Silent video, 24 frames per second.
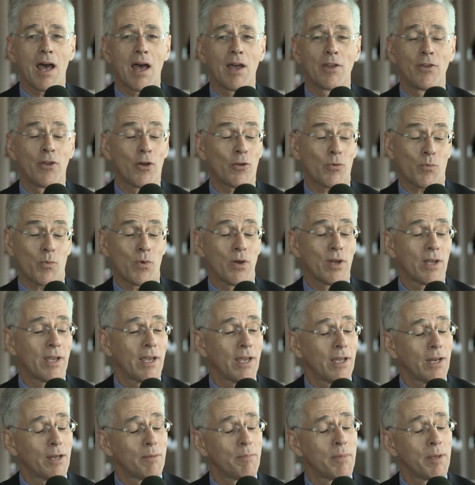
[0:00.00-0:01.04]
not
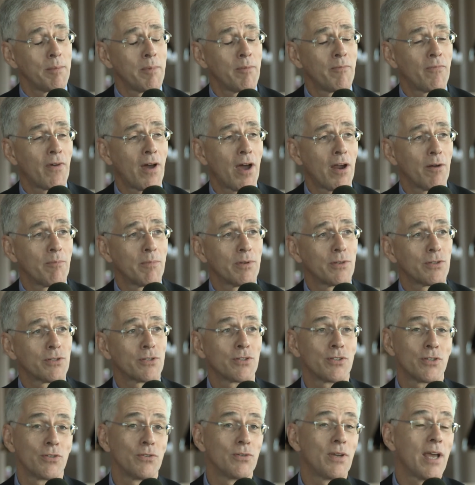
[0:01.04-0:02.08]
working in a BIM environment
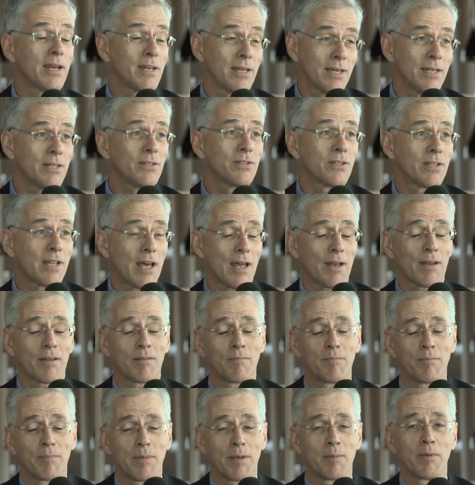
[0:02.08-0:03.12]
to getting into that
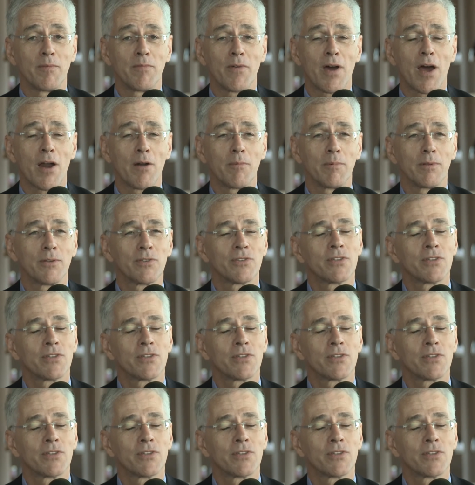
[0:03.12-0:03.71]
BIM environment.